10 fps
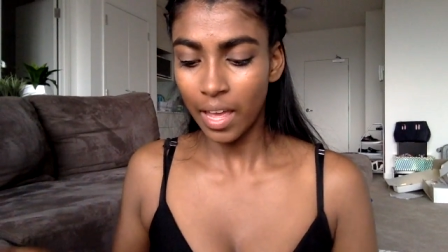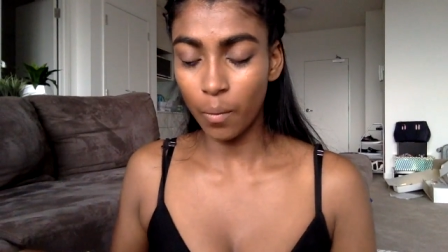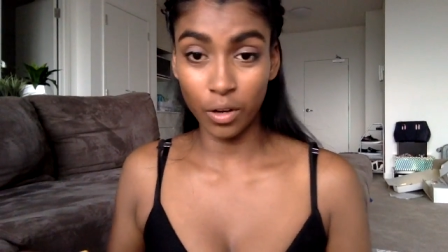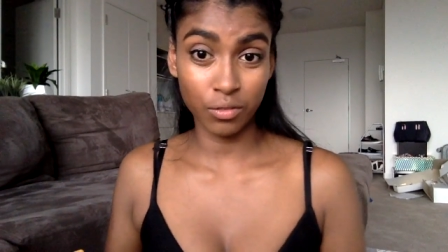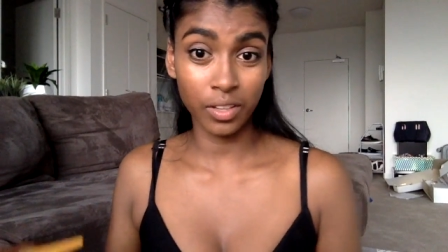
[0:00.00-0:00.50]

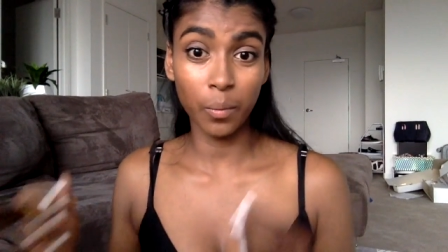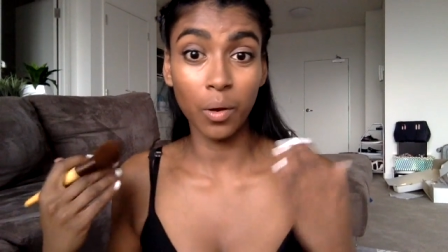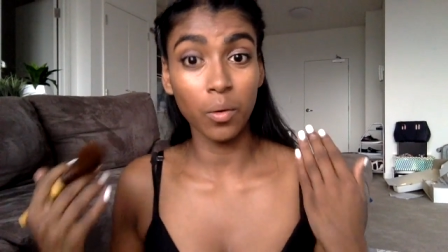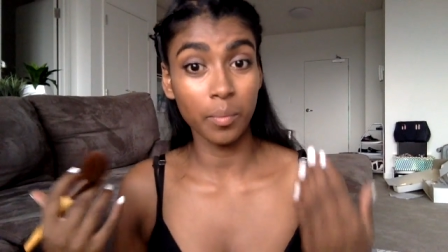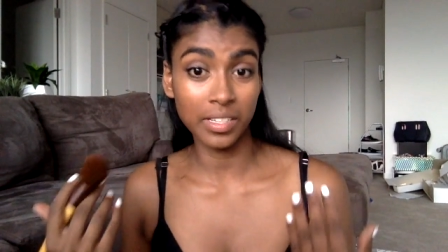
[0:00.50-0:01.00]
it works really
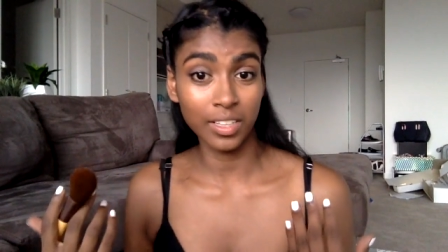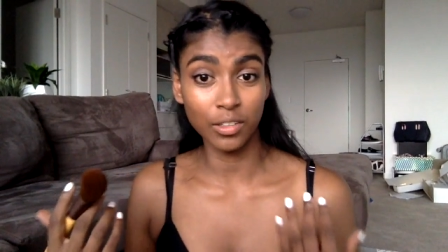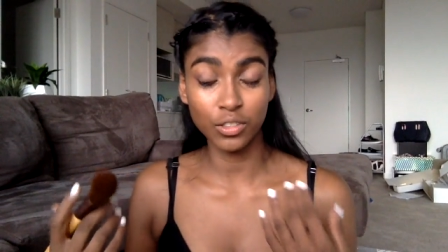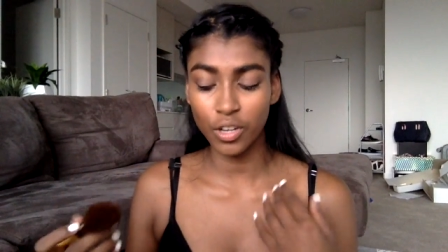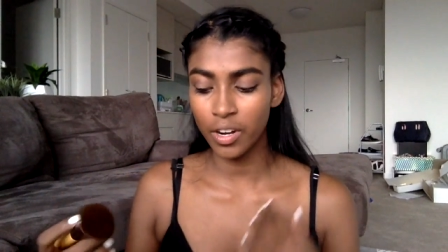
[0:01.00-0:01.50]
well with my
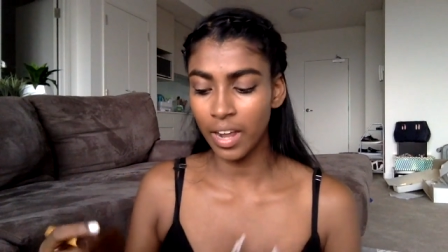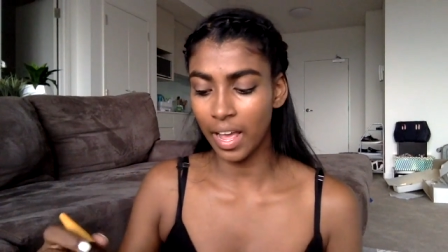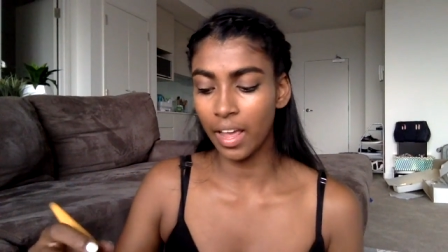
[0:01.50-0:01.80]
skin tone,